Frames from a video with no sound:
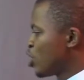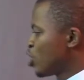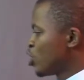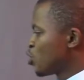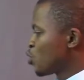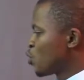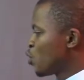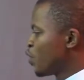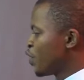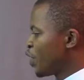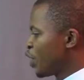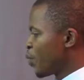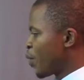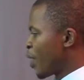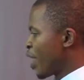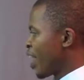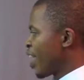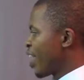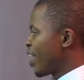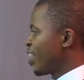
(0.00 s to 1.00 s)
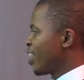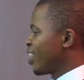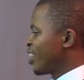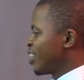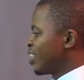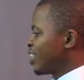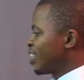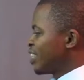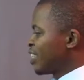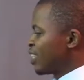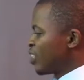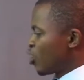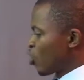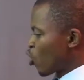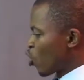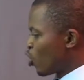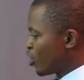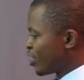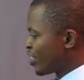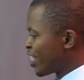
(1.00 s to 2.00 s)
So they were
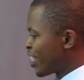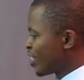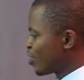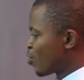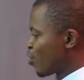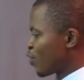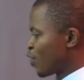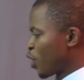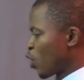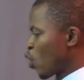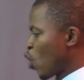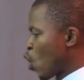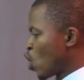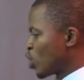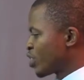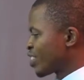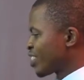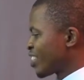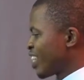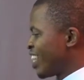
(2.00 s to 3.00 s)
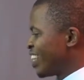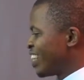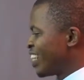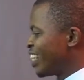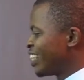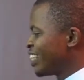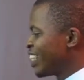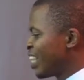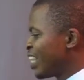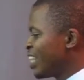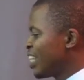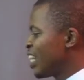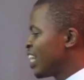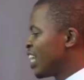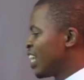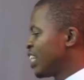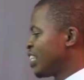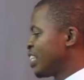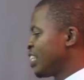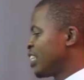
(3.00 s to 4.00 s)
content of the course and then the
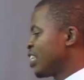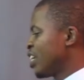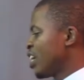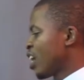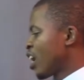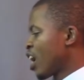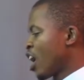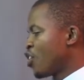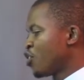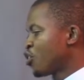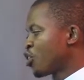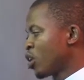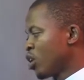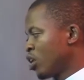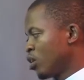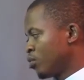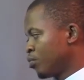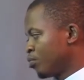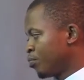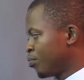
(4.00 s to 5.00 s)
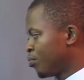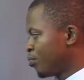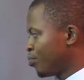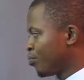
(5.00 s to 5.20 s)
e-learning curriculum.